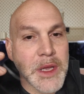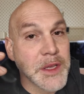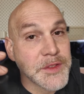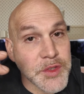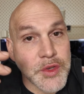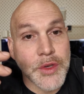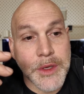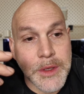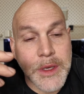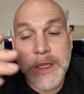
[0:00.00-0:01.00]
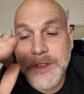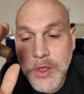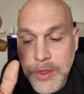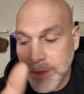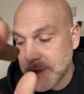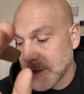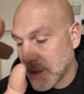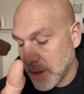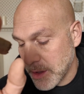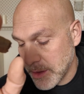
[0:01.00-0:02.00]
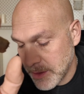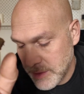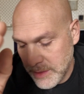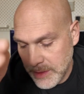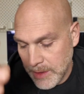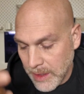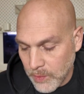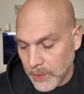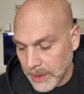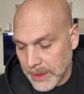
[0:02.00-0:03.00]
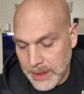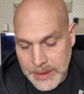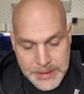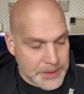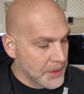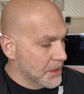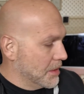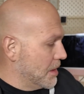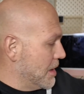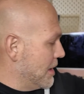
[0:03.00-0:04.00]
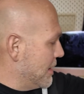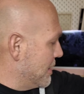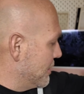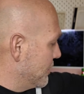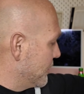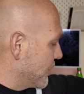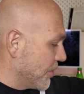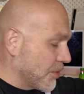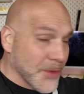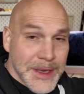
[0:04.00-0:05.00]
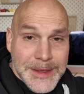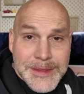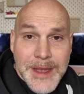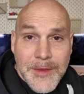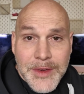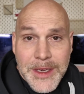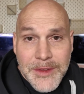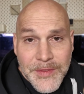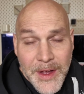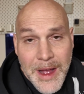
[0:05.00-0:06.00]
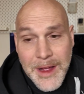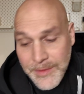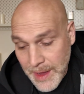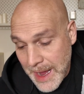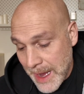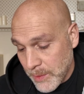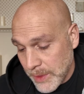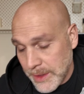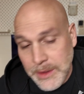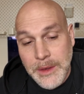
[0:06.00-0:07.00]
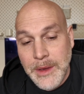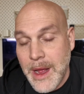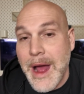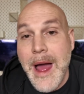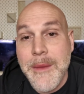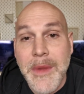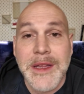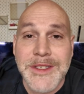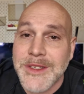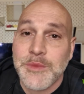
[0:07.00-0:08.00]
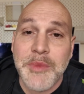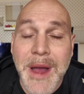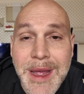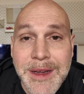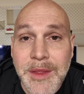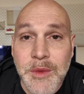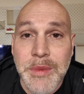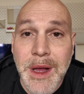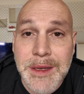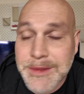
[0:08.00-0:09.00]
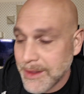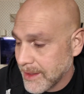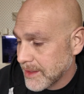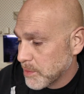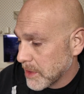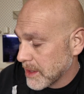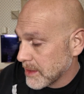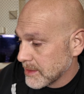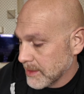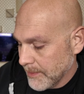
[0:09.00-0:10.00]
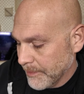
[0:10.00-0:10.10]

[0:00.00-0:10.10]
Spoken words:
it's good. It's a good cigar. It really is. For $3.75, I might just buy another box of these because